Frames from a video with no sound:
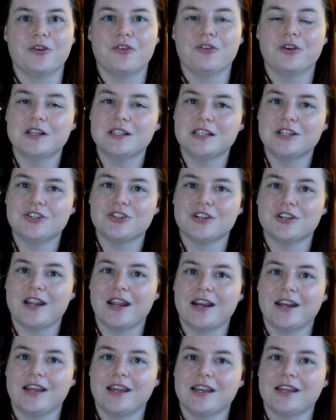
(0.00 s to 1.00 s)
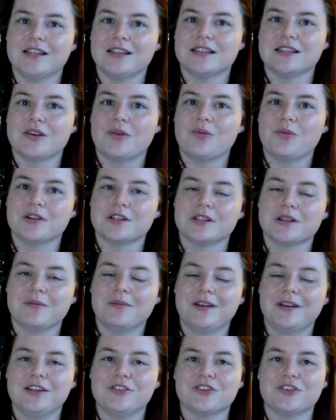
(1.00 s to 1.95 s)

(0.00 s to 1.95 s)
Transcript: crazy shenanigans where somebody